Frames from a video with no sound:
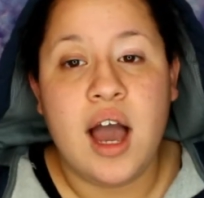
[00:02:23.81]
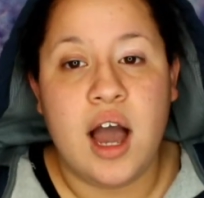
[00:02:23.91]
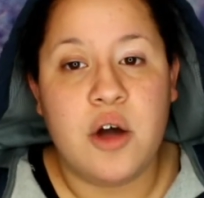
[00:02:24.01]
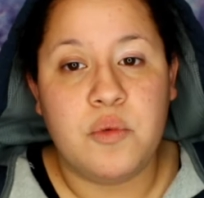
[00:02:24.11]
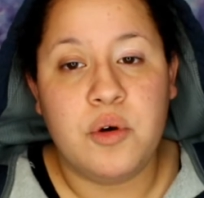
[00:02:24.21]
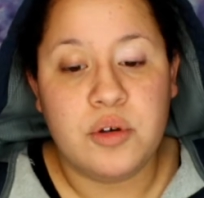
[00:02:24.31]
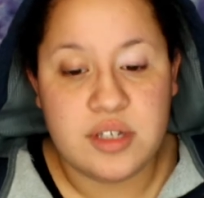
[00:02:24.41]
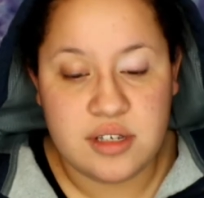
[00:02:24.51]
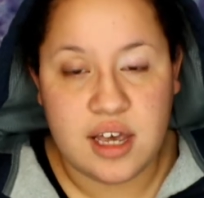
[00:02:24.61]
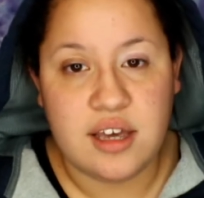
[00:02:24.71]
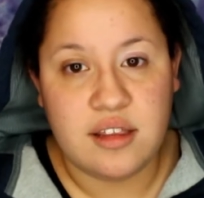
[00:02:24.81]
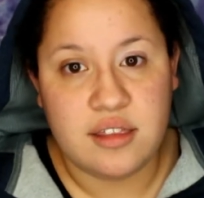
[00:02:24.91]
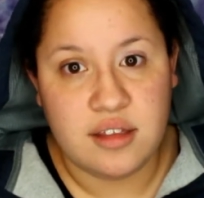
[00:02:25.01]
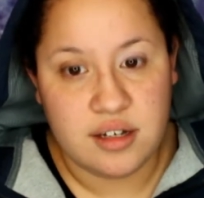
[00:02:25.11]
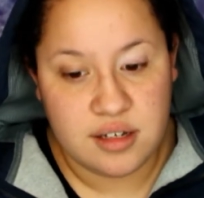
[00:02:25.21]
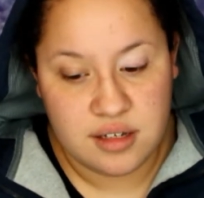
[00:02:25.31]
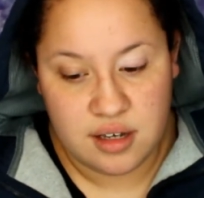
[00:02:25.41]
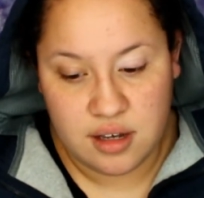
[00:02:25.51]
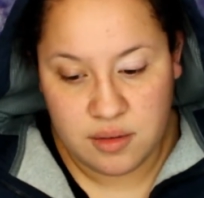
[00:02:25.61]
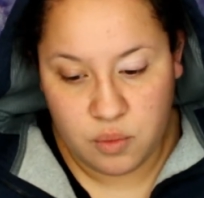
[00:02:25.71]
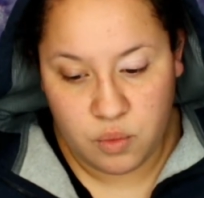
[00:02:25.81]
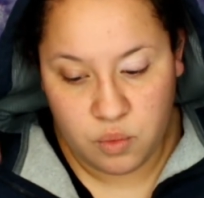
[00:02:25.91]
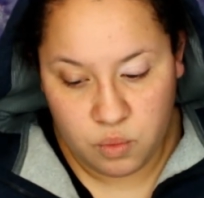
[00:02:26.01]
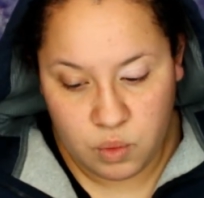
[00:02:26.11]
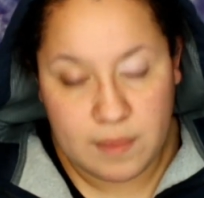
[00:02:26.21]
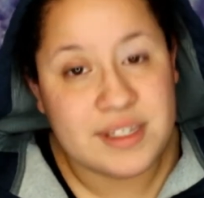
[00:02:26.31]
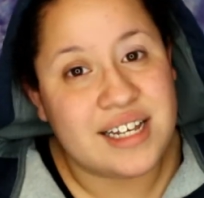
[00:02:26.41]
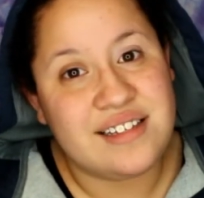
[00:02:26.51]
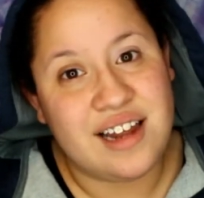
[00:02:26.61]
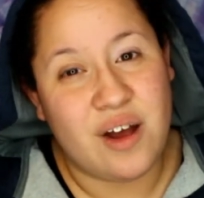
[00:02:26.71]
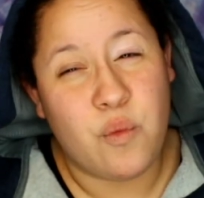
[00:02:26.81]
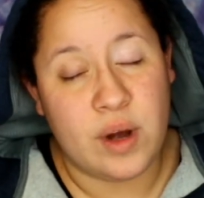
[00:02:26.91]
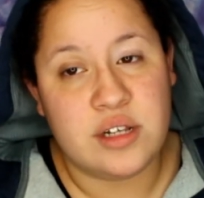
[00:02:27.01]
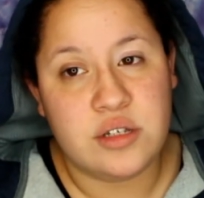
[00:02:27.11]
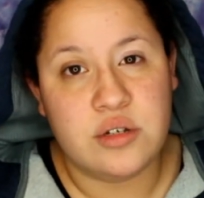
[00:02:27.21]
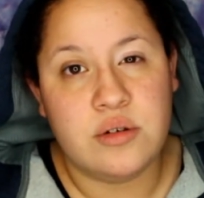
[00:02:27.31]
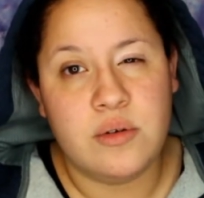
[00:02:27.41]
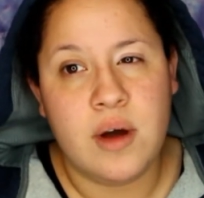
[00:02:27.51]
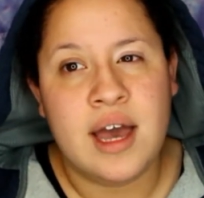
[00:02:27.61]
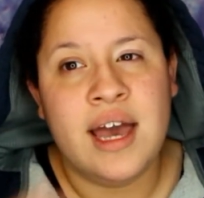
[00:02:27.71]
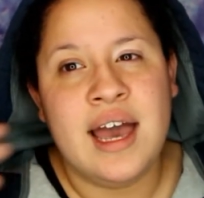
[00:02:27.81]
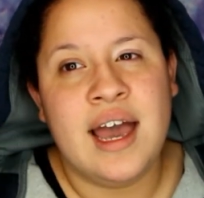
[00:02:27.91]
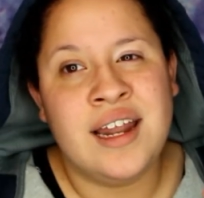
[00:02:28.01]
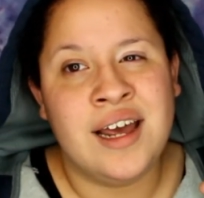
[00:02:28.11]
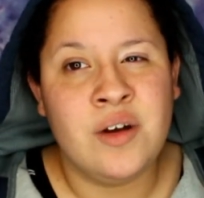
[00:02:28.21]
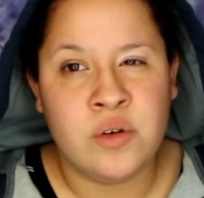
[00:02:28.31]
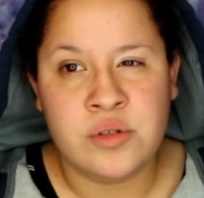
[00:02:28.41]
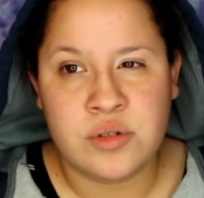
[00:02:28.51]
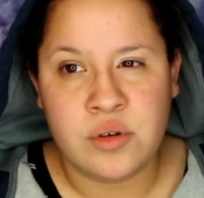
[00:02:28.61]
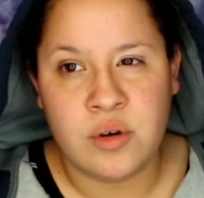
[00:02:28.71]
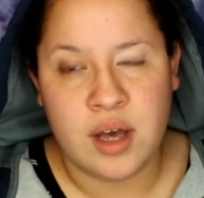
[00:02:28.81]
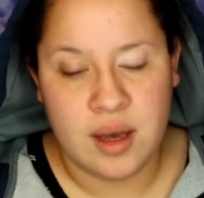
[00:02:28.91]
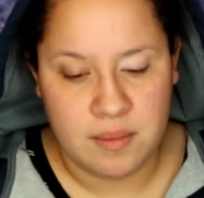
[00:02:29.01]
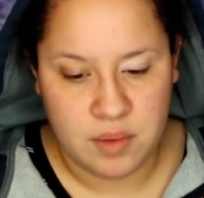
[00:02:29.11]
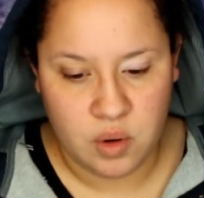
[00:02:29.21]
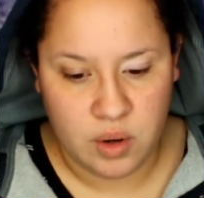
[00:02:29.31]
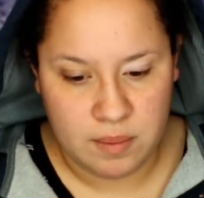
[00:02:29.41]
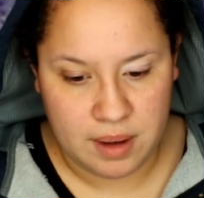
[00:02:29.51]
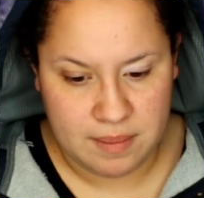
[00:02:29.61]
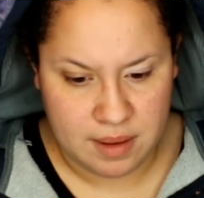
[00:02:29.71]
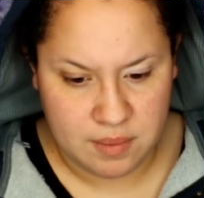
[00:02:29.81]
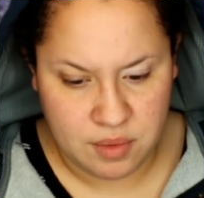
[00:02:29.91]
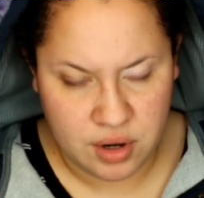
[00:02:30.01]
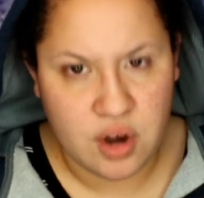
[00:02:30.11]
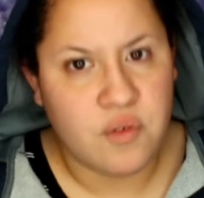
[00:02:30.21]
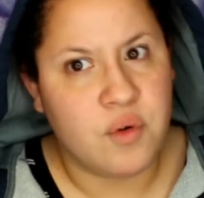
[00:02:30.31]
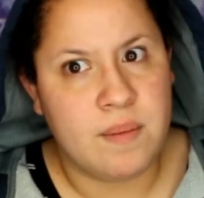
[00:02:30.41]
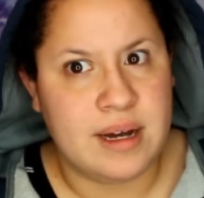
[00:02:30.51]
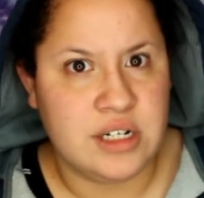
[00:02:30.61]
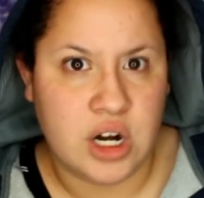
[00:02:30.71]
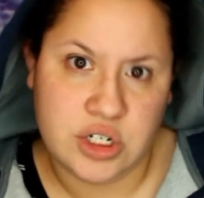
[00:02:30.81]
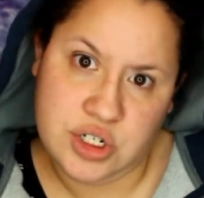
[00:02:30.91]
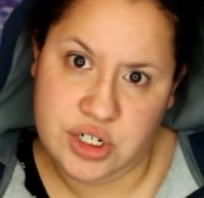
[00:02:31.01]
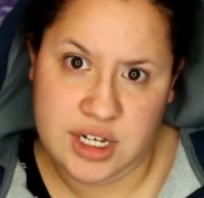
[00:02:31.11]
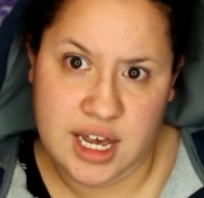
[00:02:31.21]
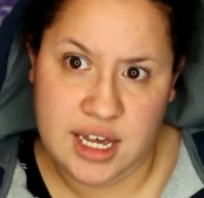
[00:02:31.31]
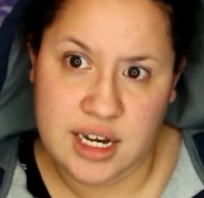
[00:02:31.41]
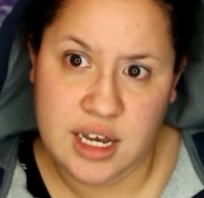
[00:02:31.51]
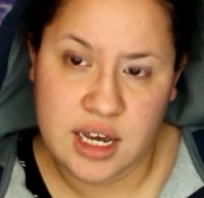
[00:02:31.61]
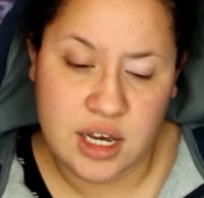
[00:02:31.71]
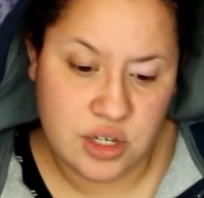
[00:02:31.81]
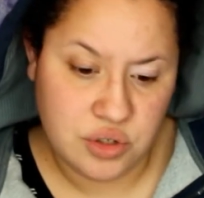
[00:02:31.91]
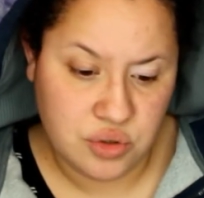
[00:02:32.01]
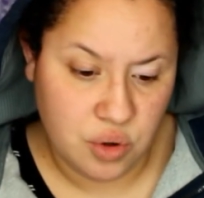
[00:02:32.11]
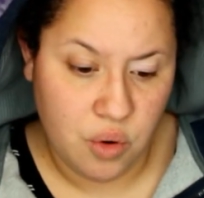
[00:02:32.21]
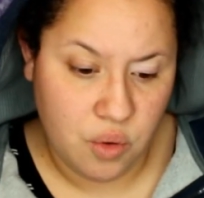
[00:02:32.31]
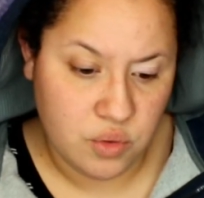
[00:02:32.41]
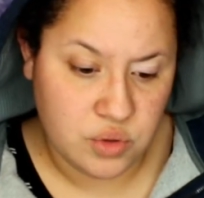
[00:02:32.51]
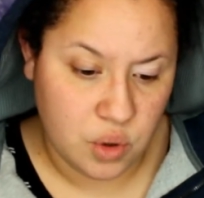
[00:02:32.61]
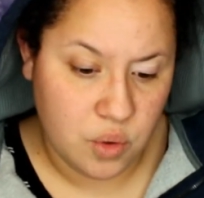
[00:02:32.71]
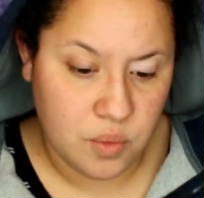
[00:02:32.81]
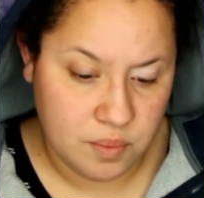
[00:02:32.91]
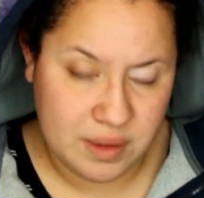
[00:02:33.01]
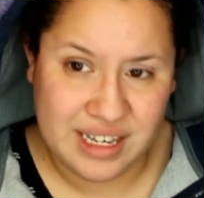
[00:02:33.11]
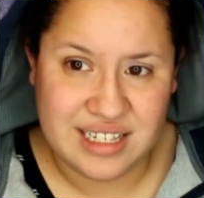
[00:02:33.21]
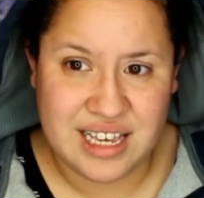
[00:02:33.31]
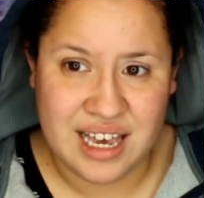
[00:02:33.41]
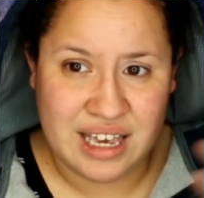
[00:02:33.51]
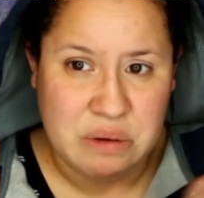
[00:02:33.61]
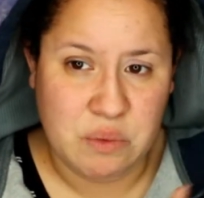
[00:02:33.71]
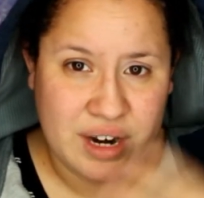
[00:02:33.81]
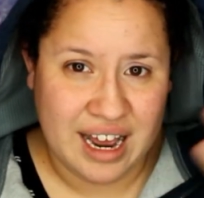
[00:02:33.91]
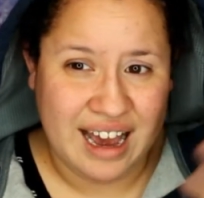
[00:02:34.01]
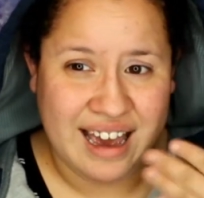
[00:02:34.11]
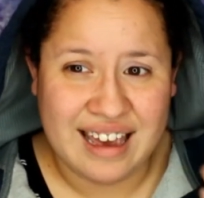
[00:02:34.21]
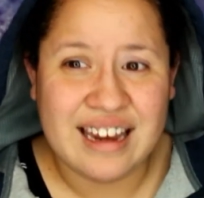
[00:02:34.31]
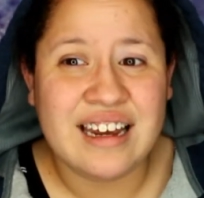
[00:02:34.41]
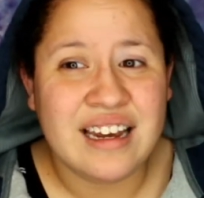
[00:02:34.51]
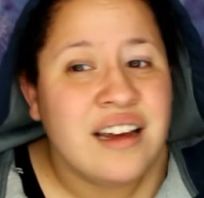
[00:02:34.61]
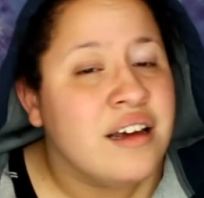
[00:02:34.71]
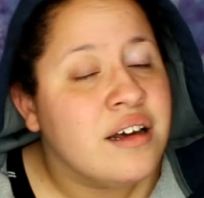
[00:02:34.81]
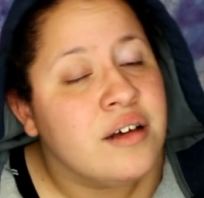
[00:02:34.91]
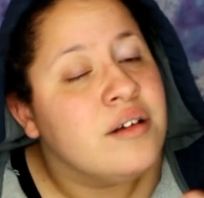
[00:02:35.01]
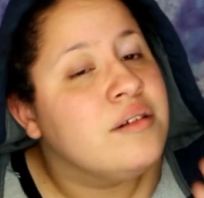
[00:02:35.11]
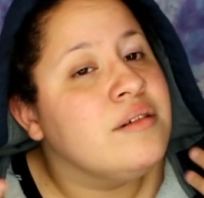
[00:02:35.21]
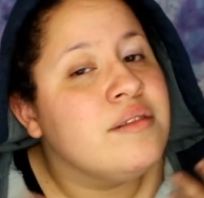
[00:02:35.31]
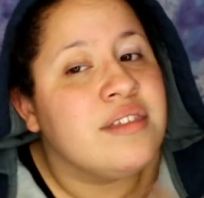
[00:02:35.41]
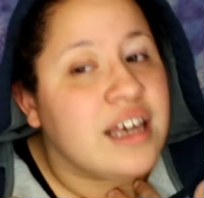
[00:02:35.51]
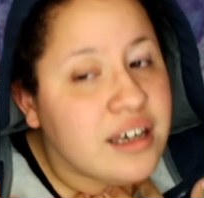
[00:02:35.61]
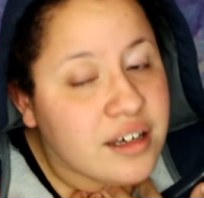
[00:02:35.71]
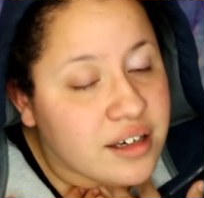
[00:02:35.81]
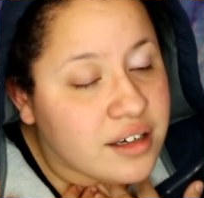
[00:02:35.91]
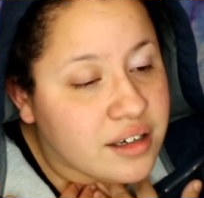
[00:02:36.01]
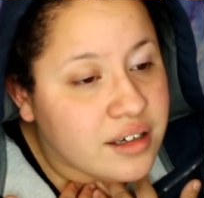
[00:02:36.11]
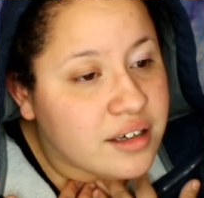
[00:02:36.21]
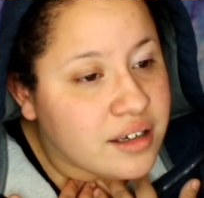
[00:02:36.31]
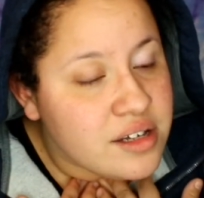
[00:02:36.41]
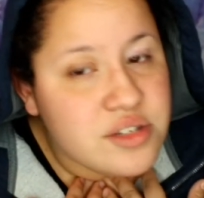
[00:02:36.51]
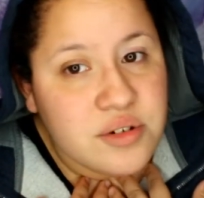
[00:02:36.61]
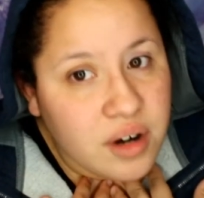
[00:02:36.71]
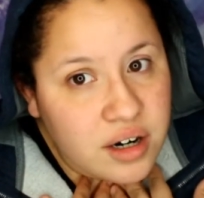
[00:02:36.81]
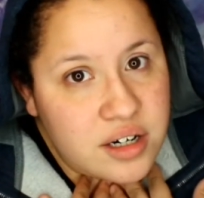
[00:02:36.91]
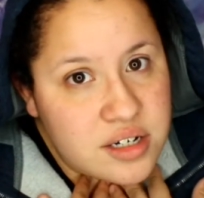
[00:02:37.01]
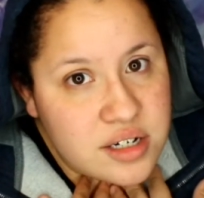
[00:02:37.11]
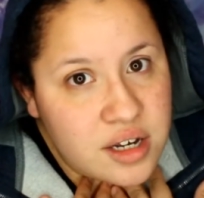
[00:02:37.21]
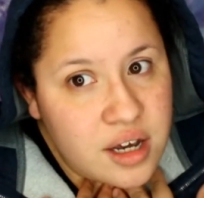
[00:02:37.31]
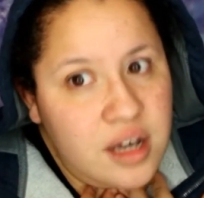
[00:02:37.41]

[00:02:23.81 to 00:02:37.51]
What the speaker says: I will cite the websites that I went to, and I also am going by memory of what my doctor said. So don't be taking what I think to heart.